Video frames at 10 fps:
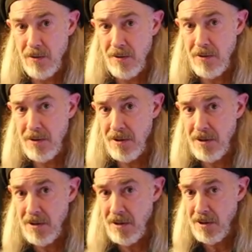
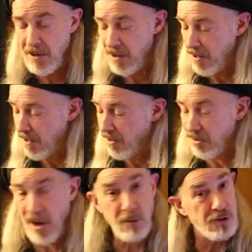
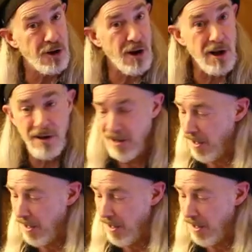Sounds good.